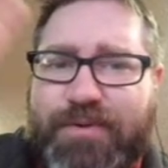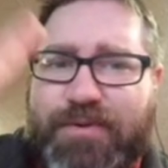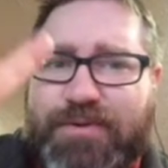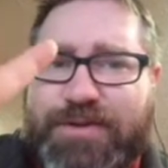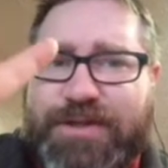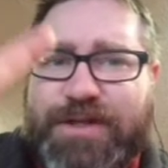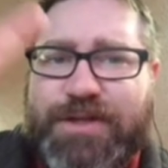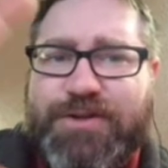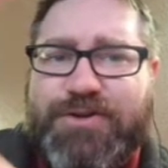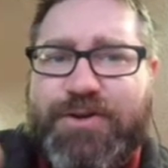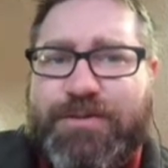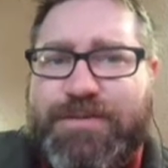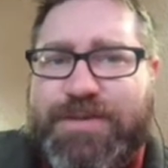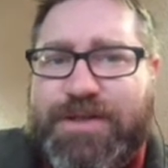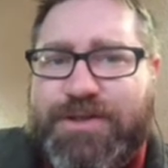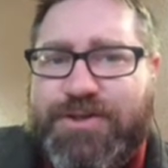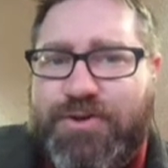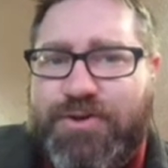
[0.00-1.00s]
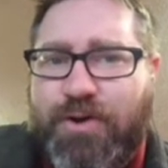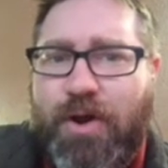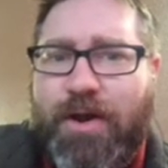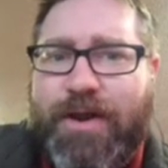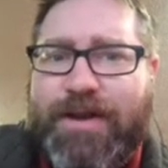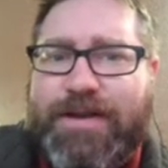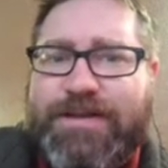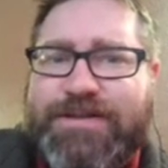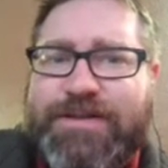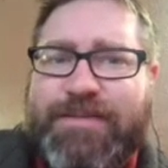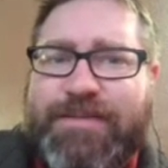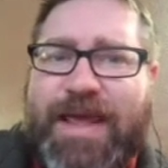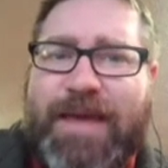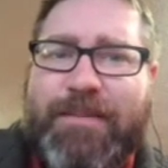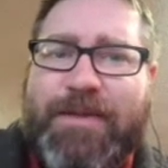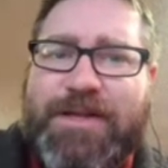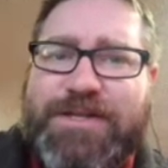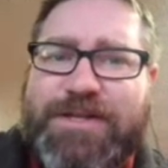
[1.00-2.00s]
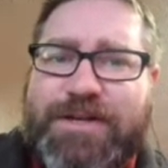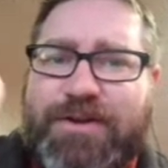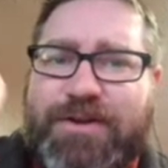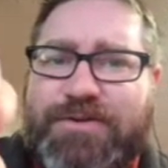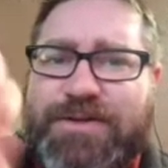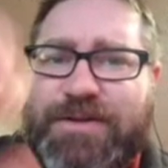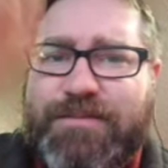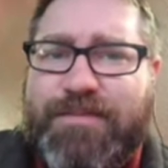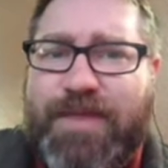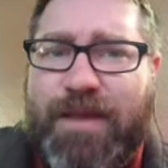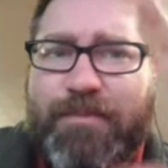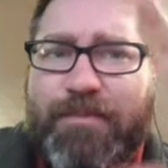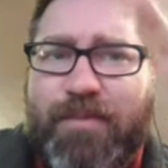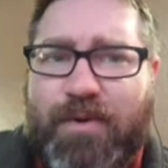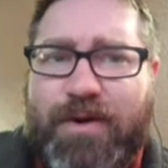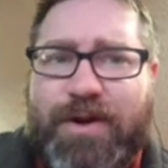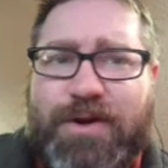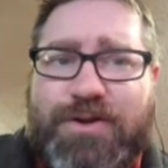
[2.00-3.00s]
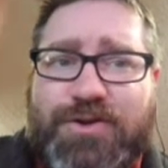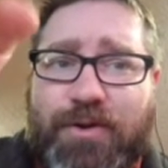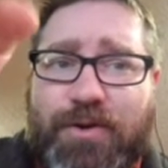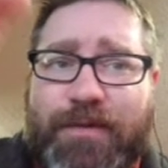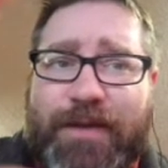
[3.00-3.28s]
boosting troops and drawing some damage and using the board control,